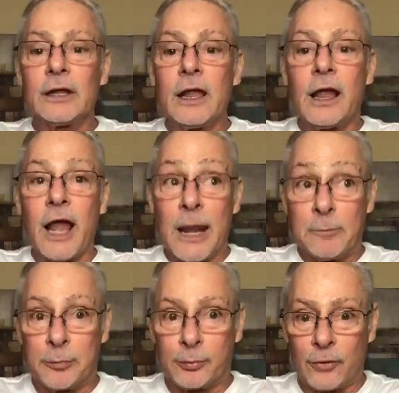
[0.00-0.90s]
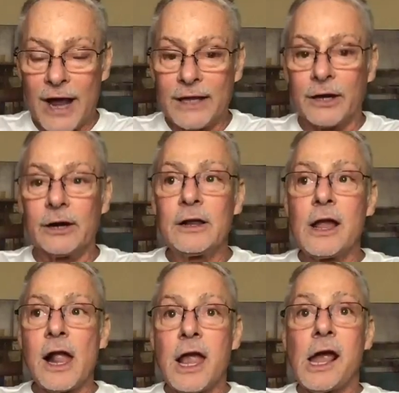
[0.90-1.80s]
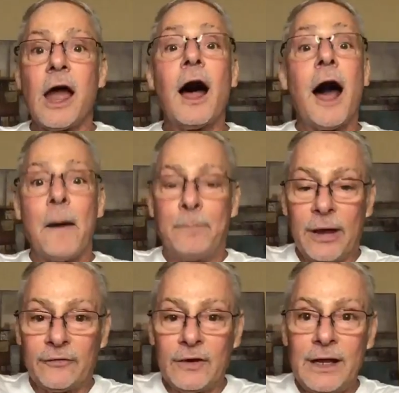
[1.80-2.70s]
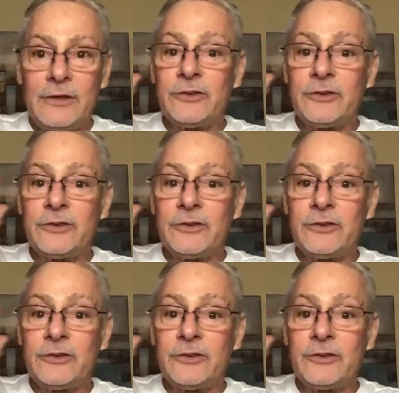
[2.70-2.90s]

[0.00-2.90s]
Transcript: gets stronger and brighter.